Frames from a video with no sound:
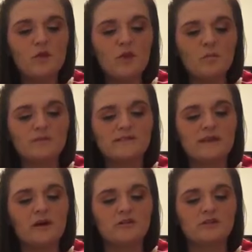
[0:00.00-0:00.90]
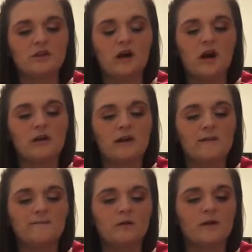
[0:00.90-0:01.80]
were set onto the
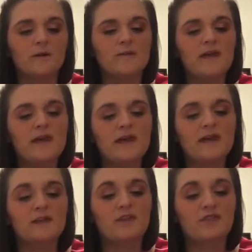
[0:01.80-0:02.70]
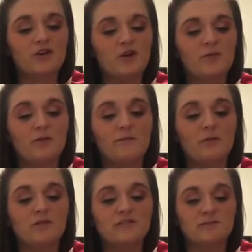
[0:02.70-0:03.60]
concrete floor, and the third one
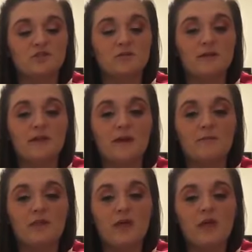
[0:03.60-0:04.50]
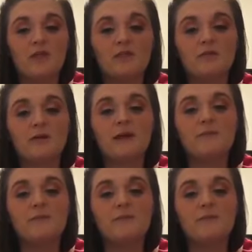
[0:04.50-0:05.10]
bolted between them. Three